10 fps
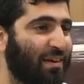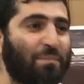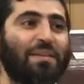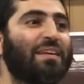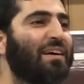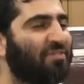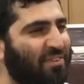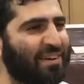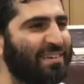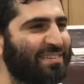But
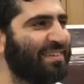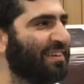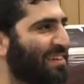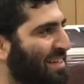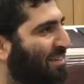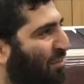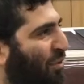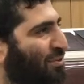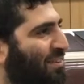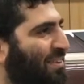funny thing is, out of
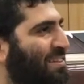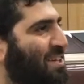all the things,